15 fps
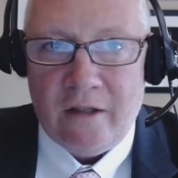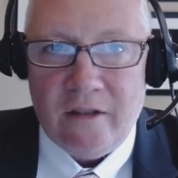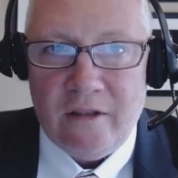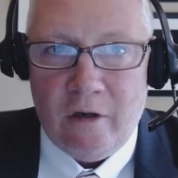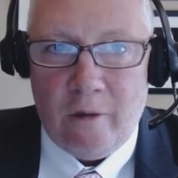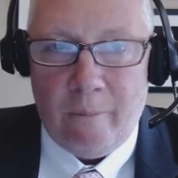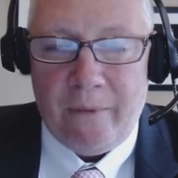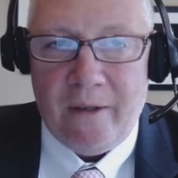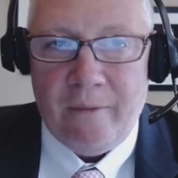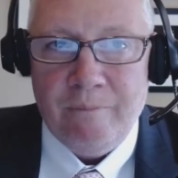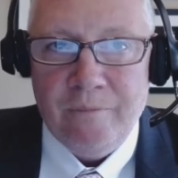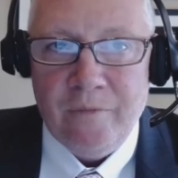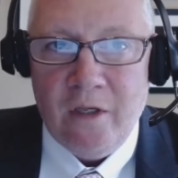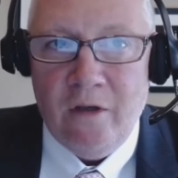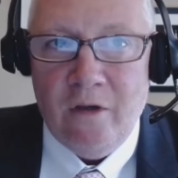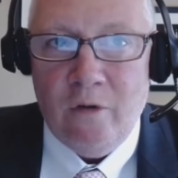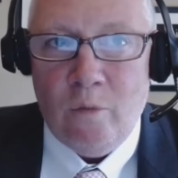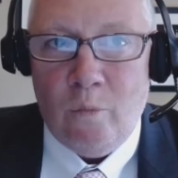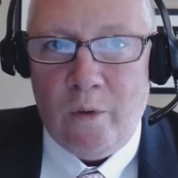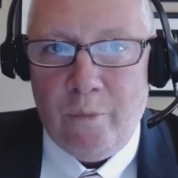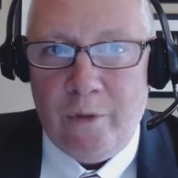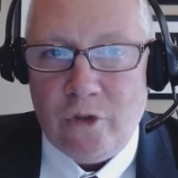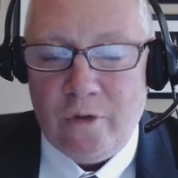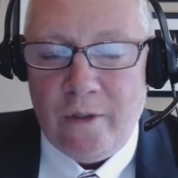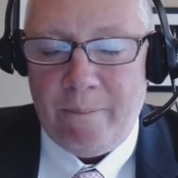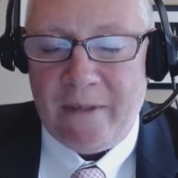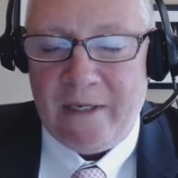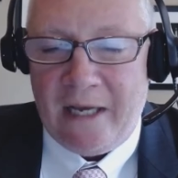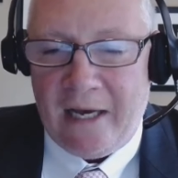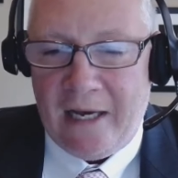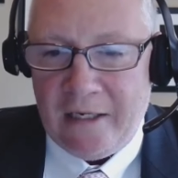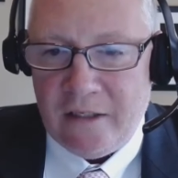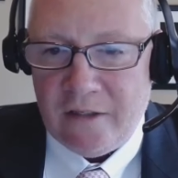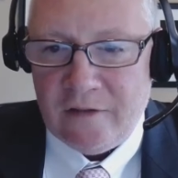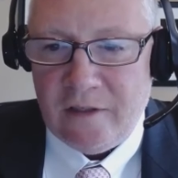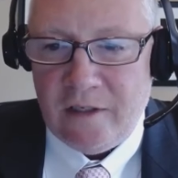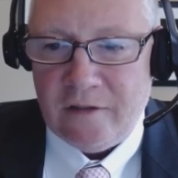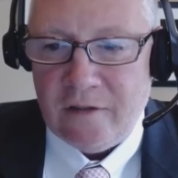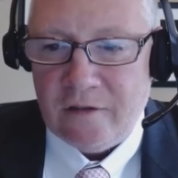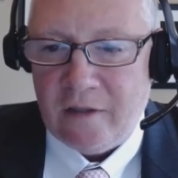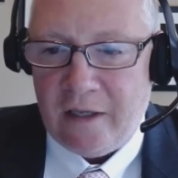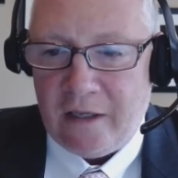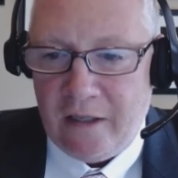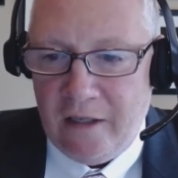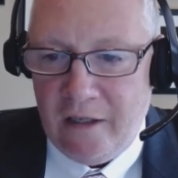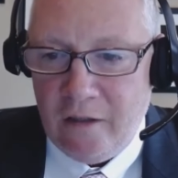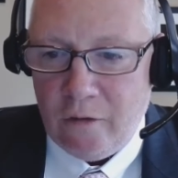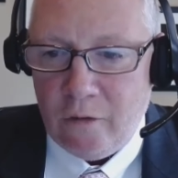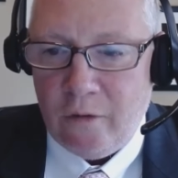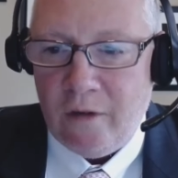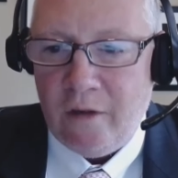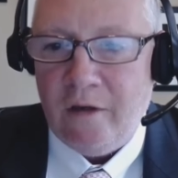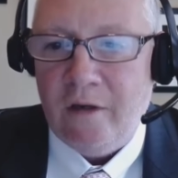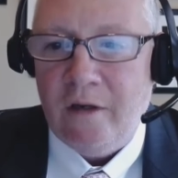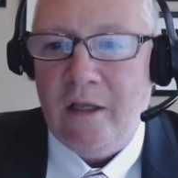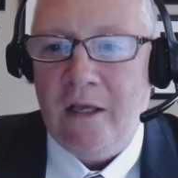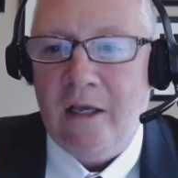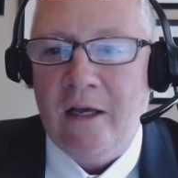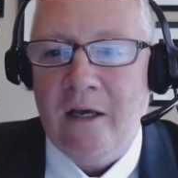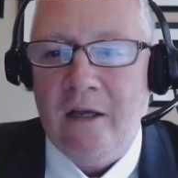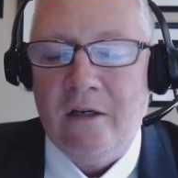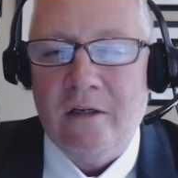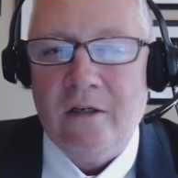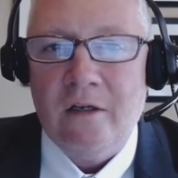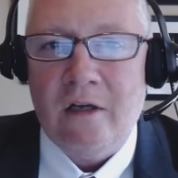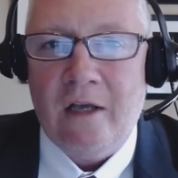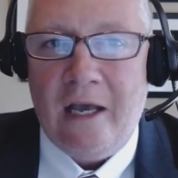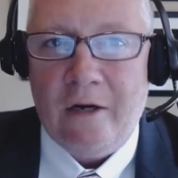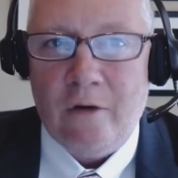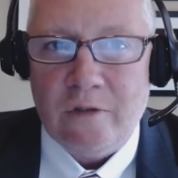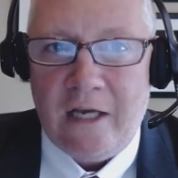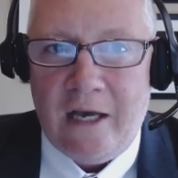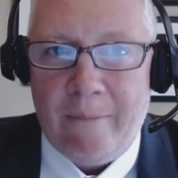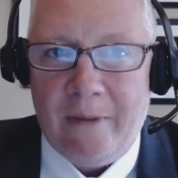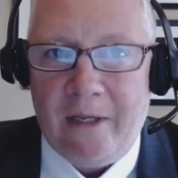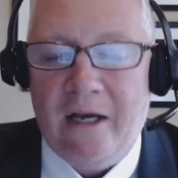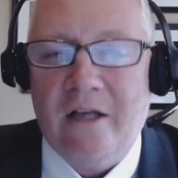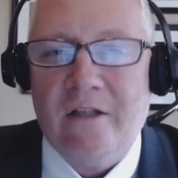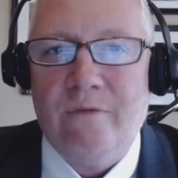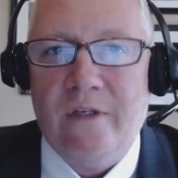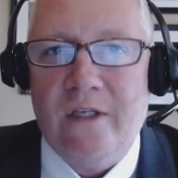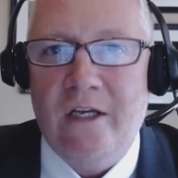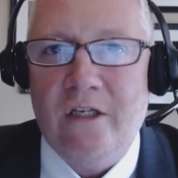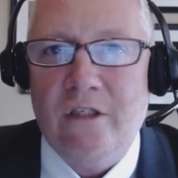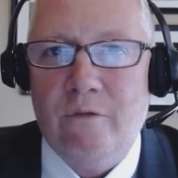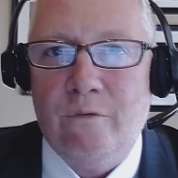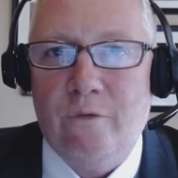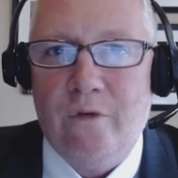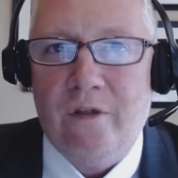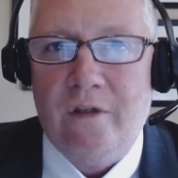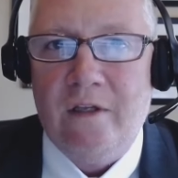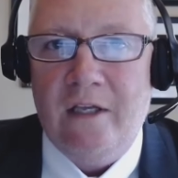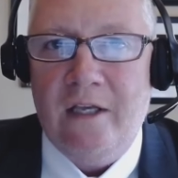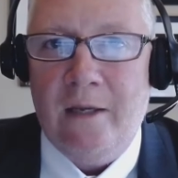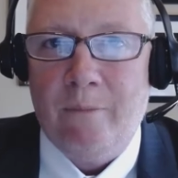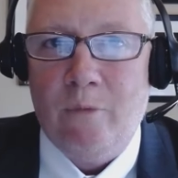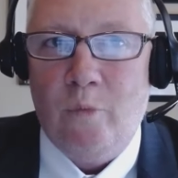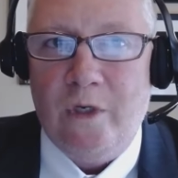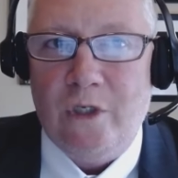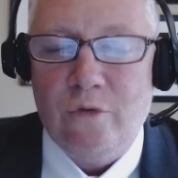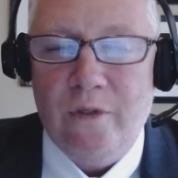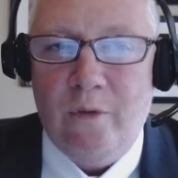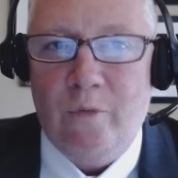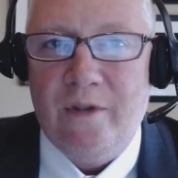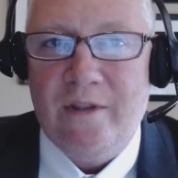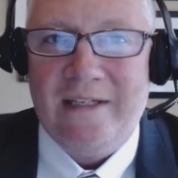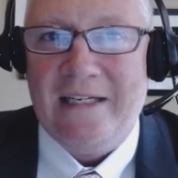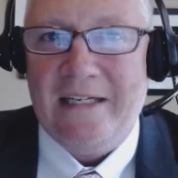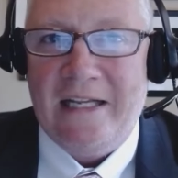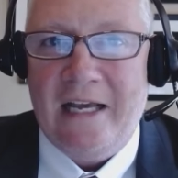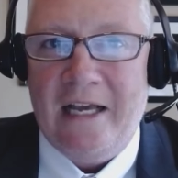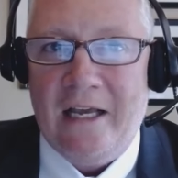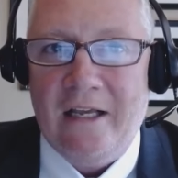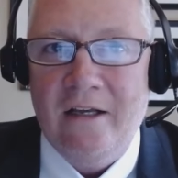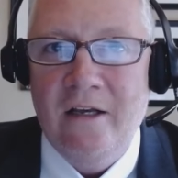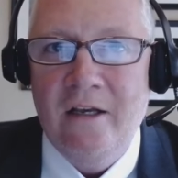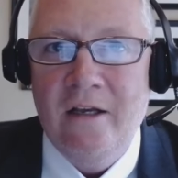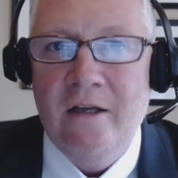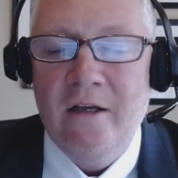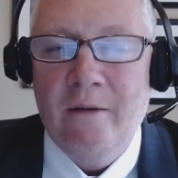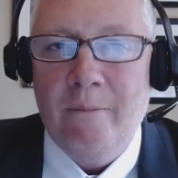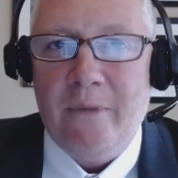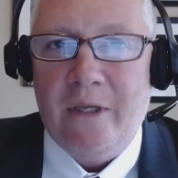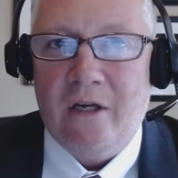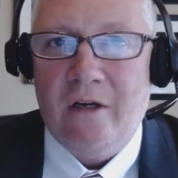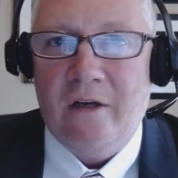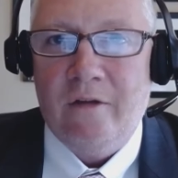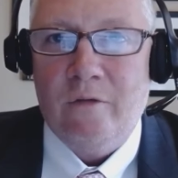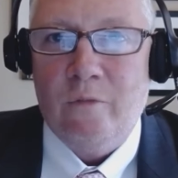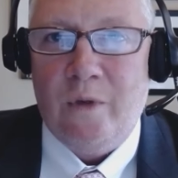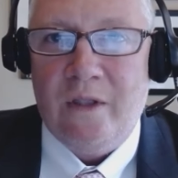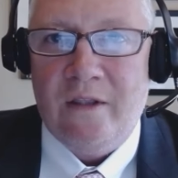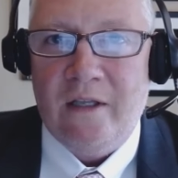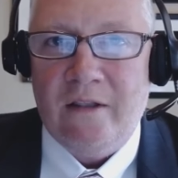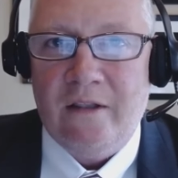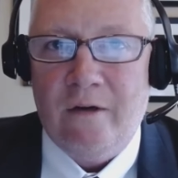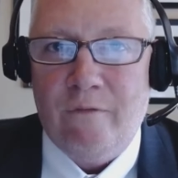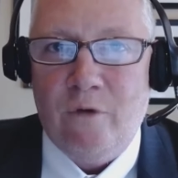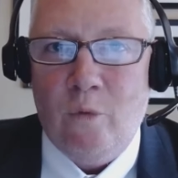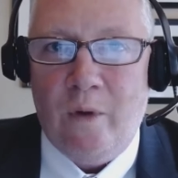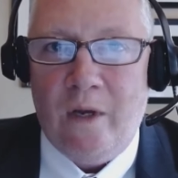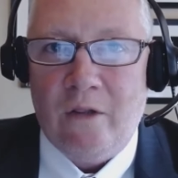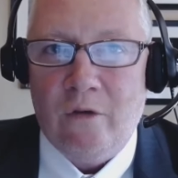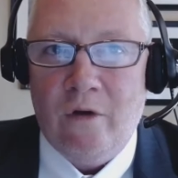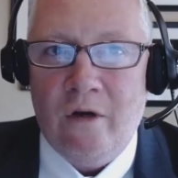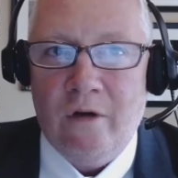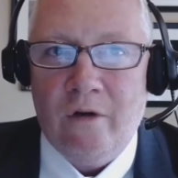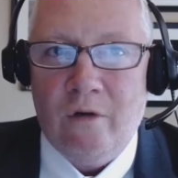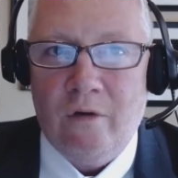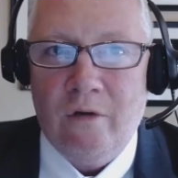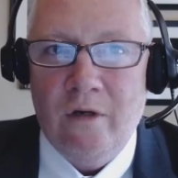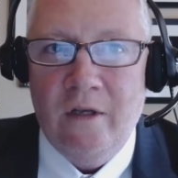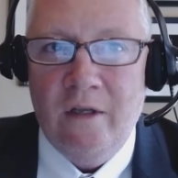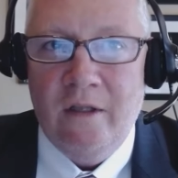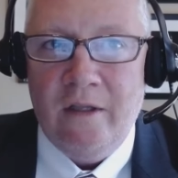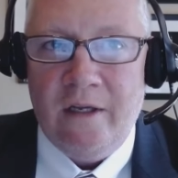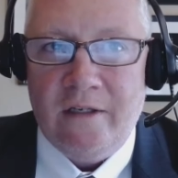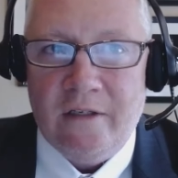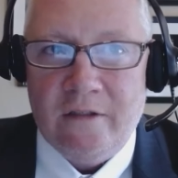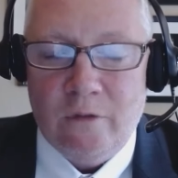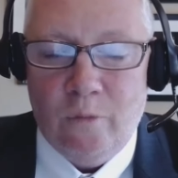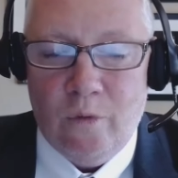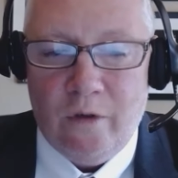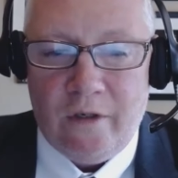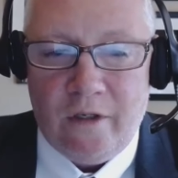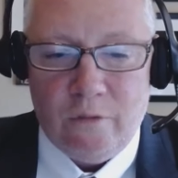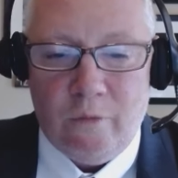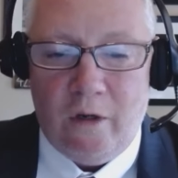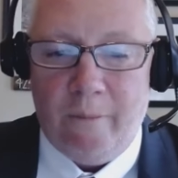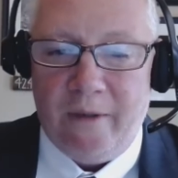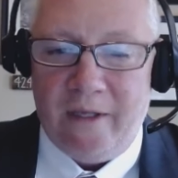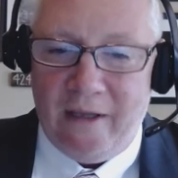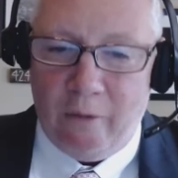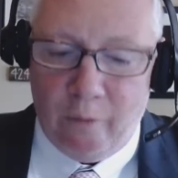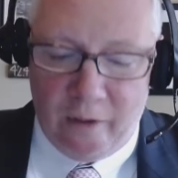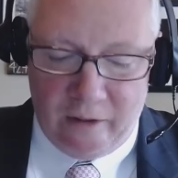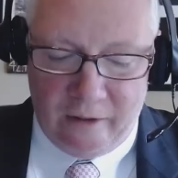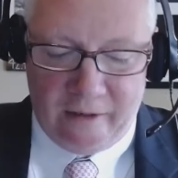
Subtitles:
therapy, when we treat benign diseases like keloid and heterotopic ossification for the hip, we treat within a day because we think that if you wait longer, it doesn't work as well. But yet we